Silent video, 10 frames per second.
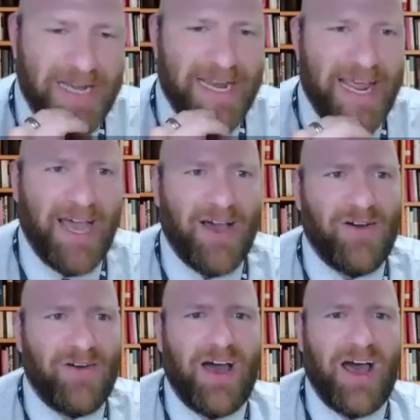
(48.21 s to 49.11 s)

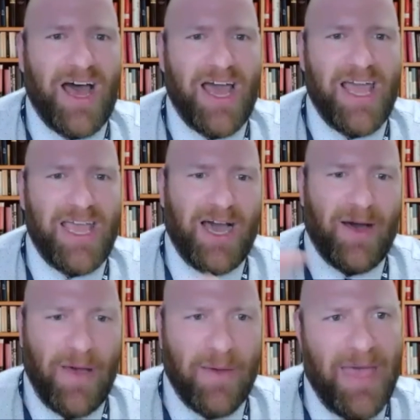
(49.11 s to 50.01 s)
now
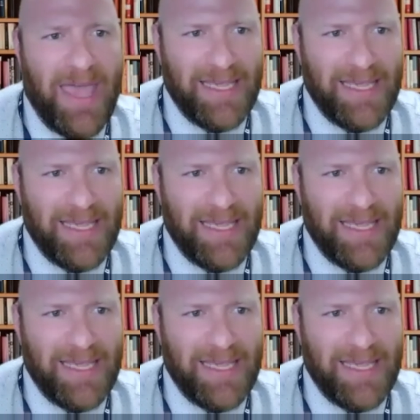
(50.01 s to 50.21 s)
I'm at